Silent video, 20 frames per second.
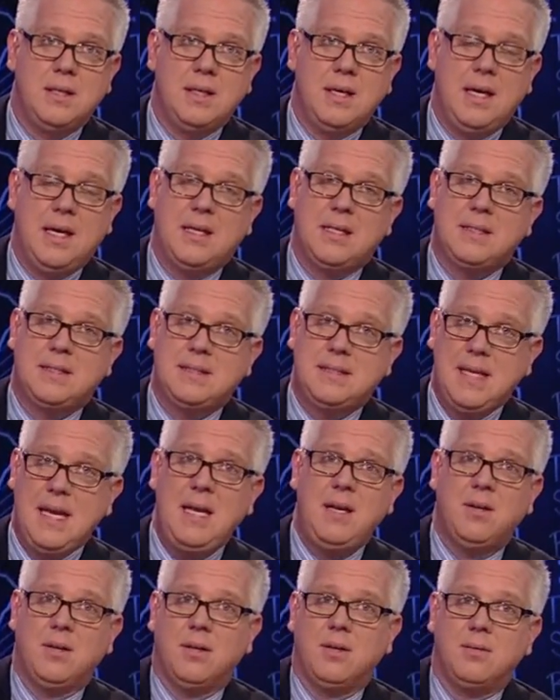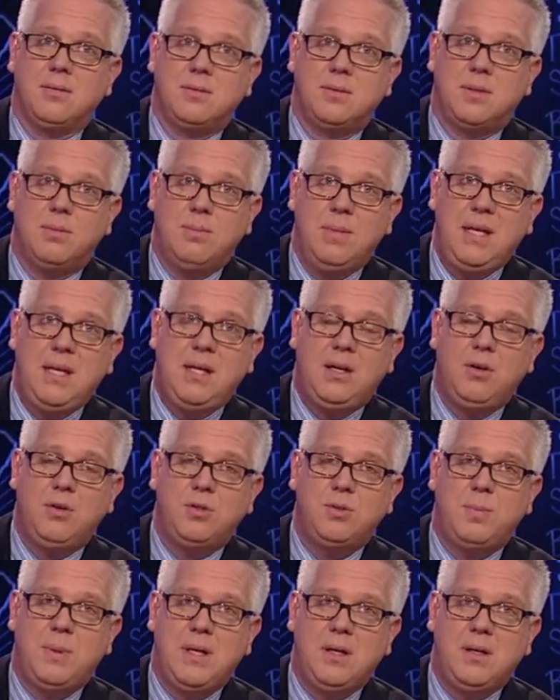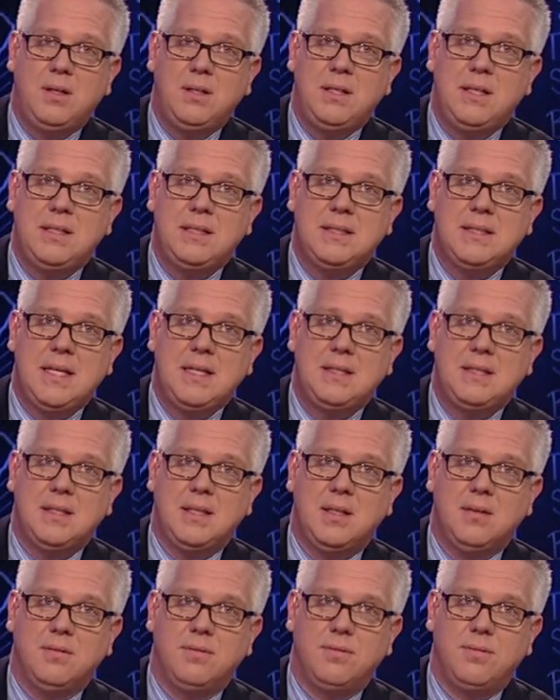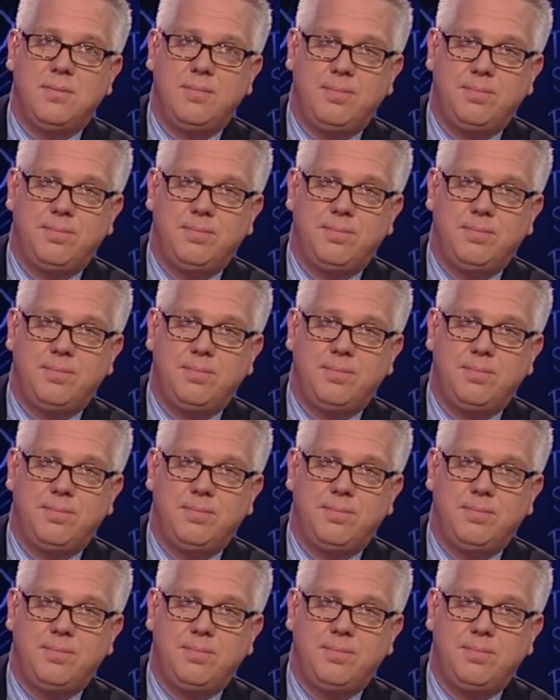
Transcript: at a Seder, to me, goes beyond insensitive.